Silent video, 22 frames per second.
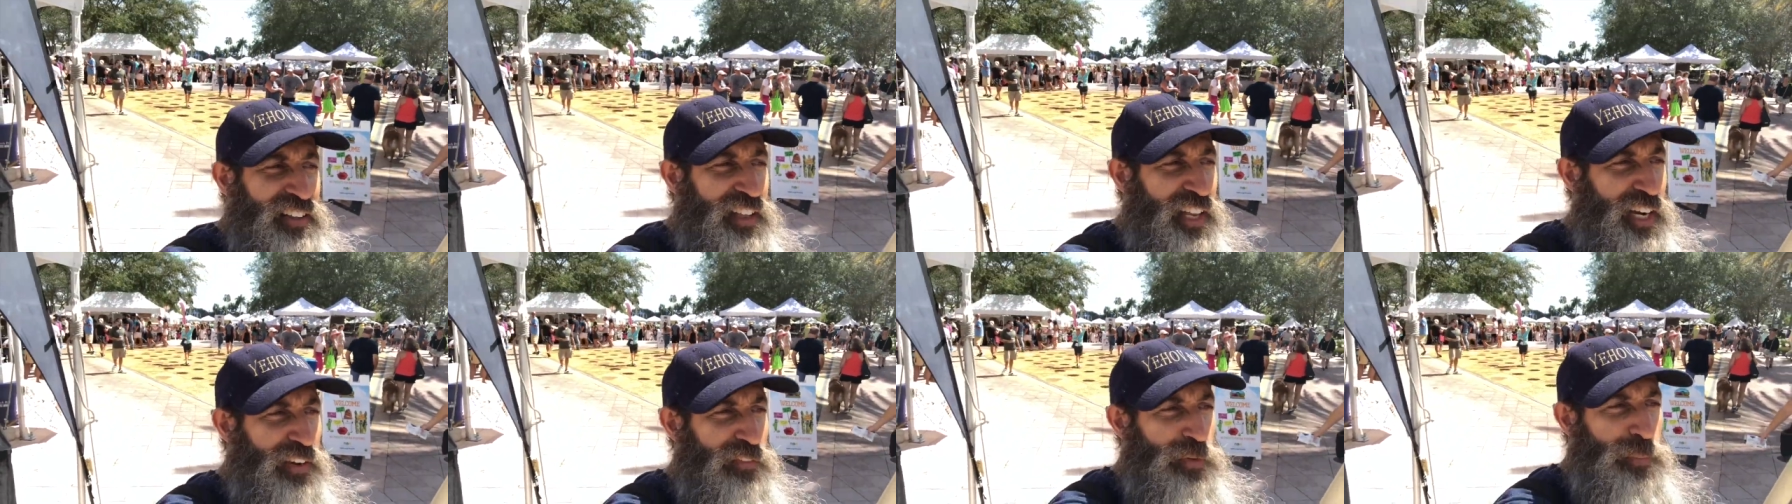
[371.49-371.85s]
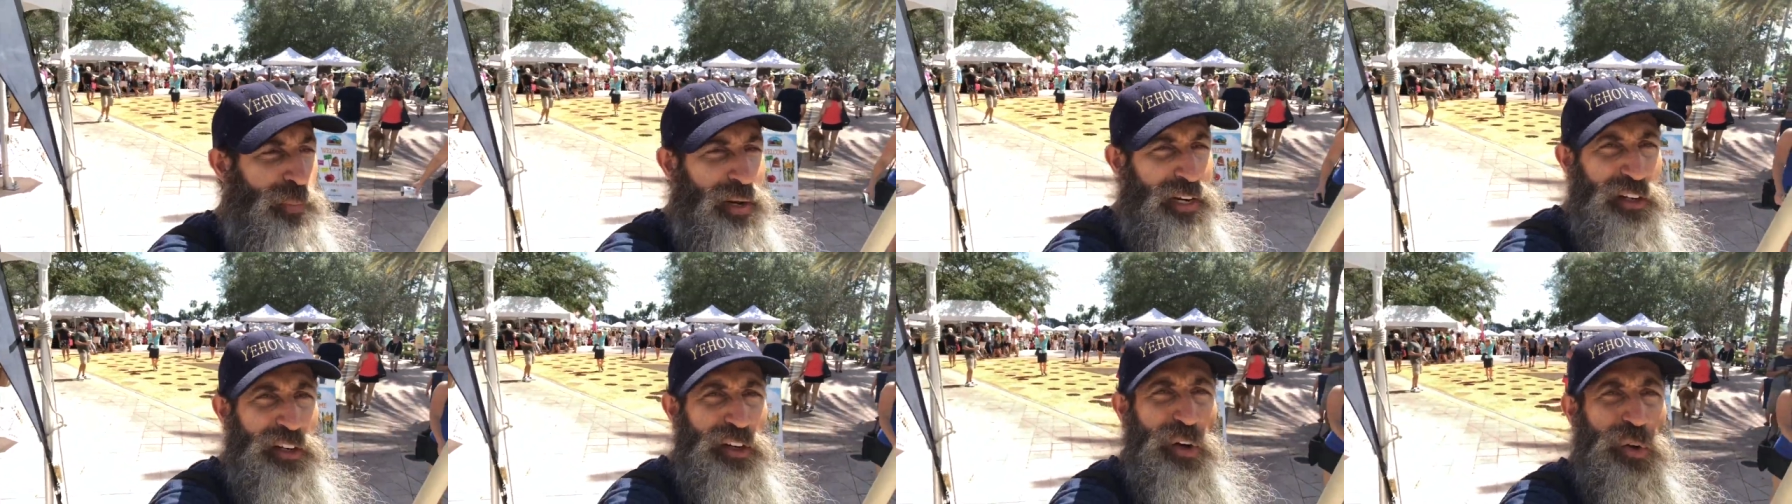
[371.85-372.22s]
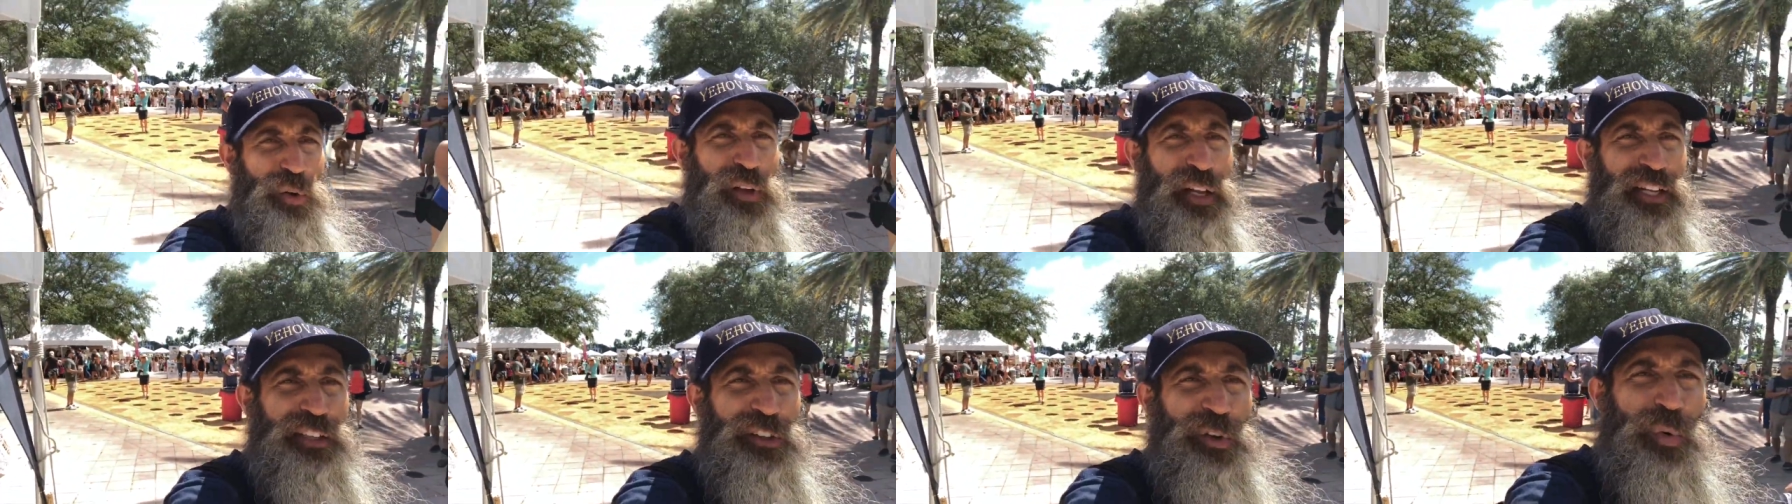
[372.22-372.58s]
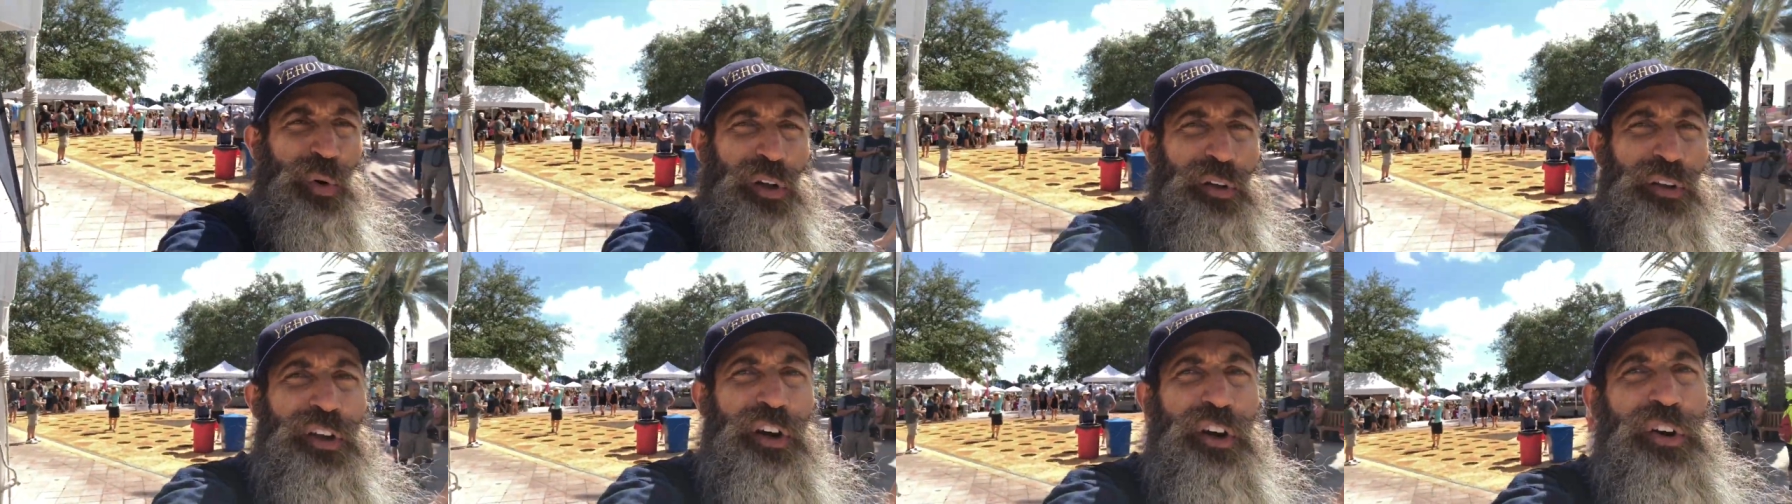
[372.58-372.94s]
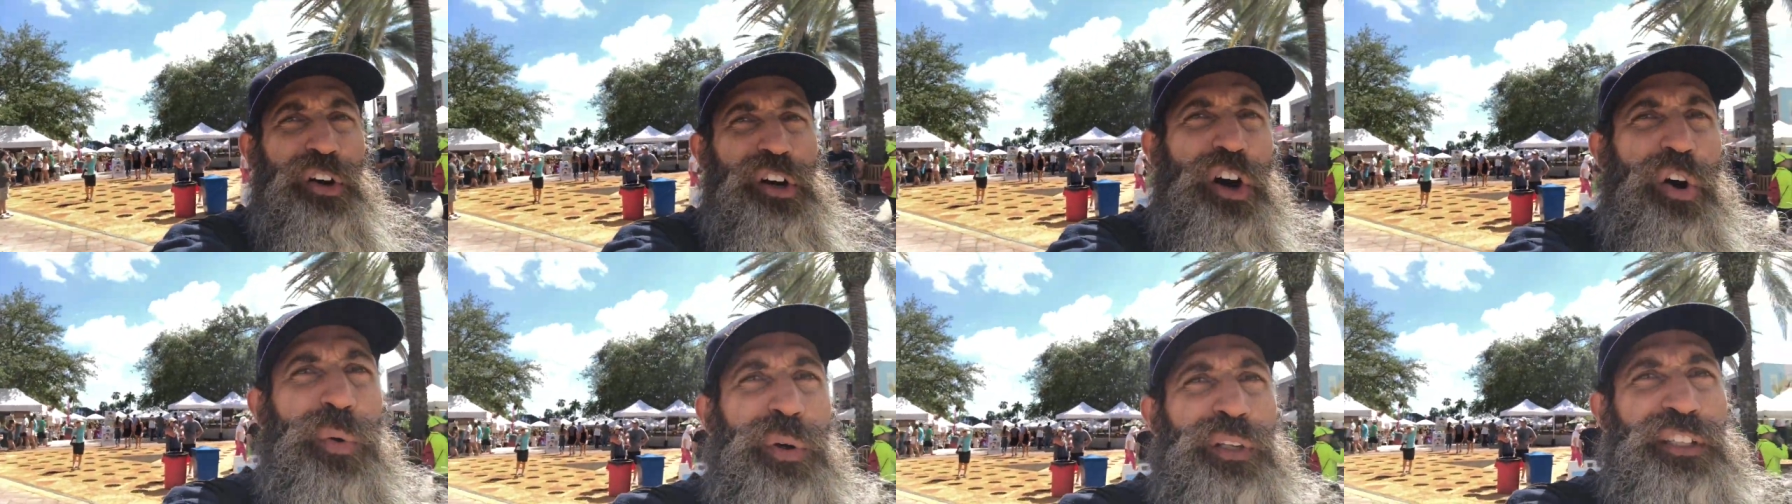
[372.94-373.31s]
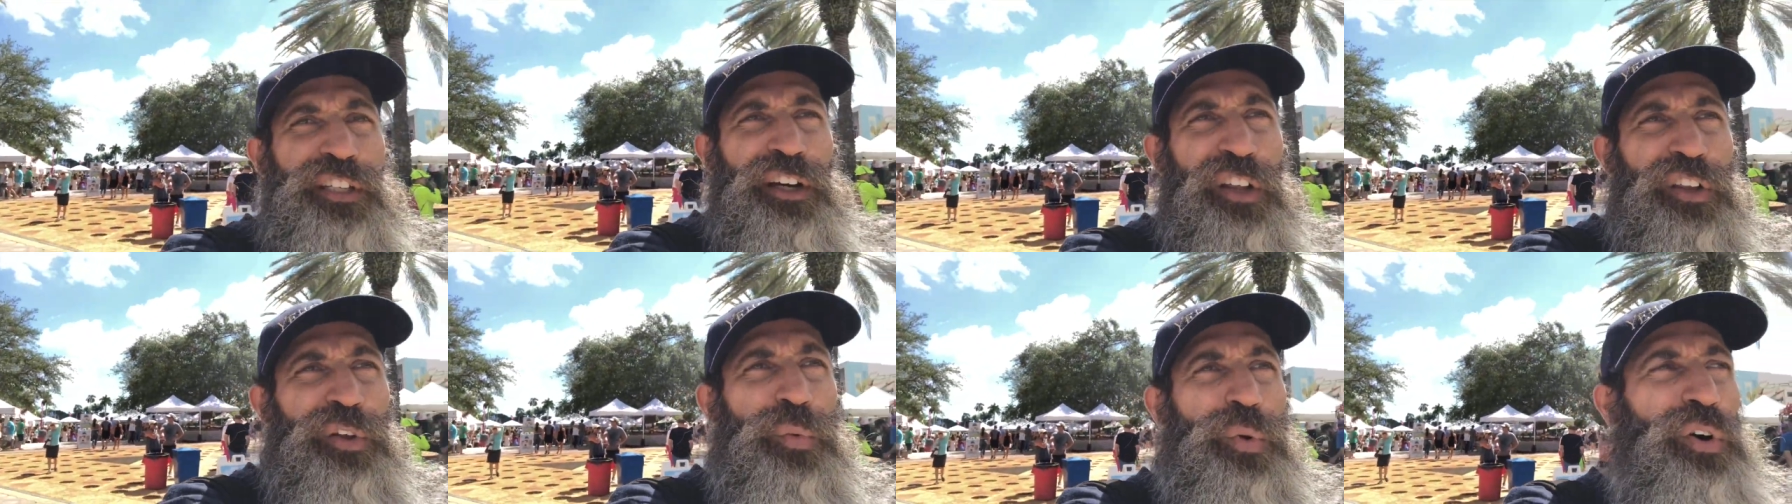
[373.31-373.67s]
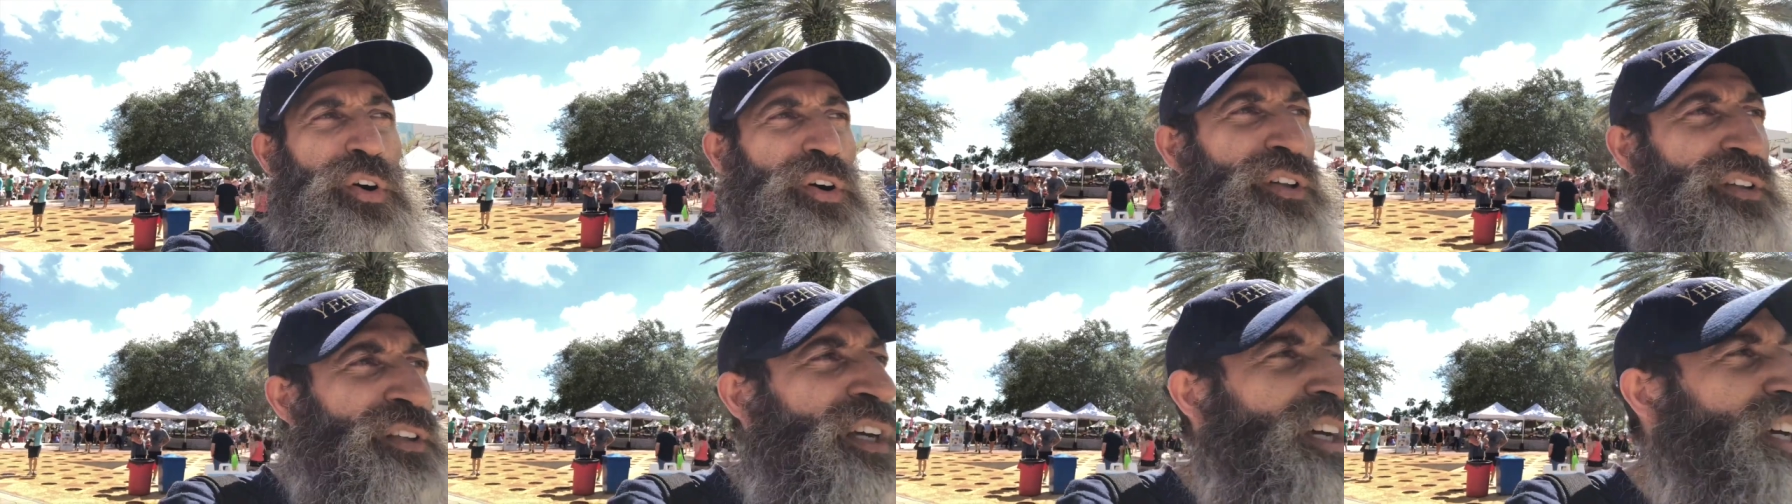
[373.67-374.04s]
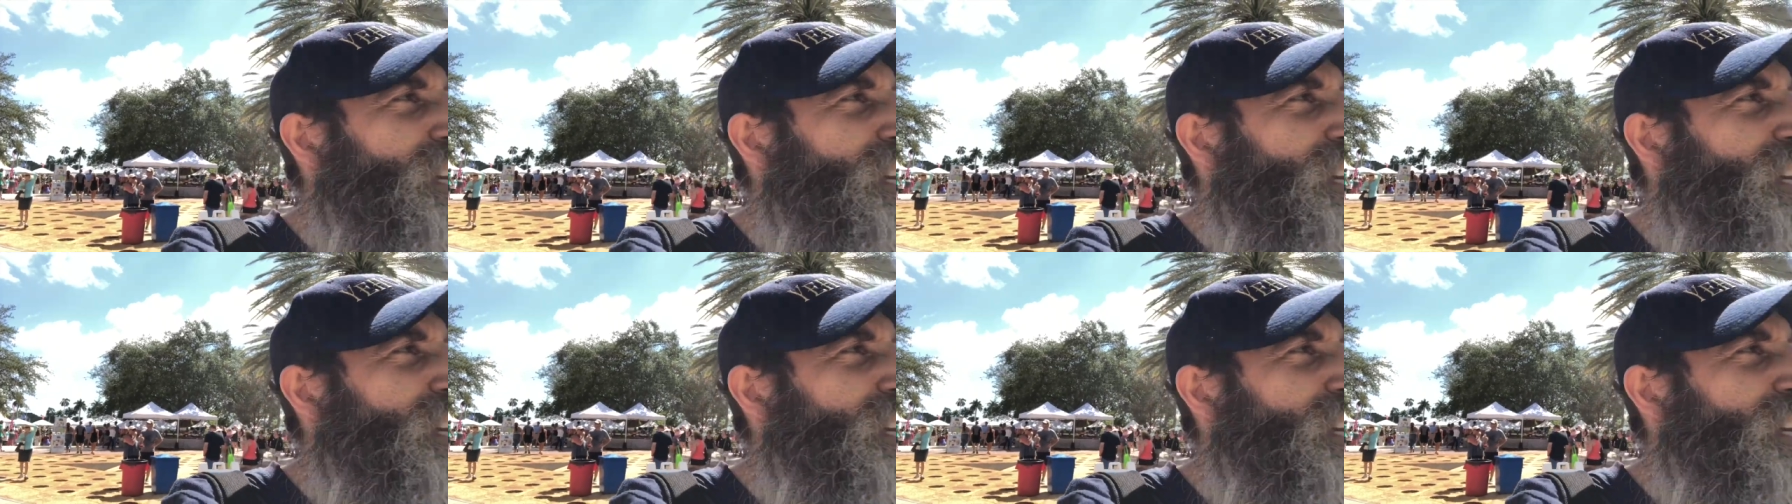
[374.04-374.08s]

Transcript: Let everybody know. Let the world know. Go and tell the world.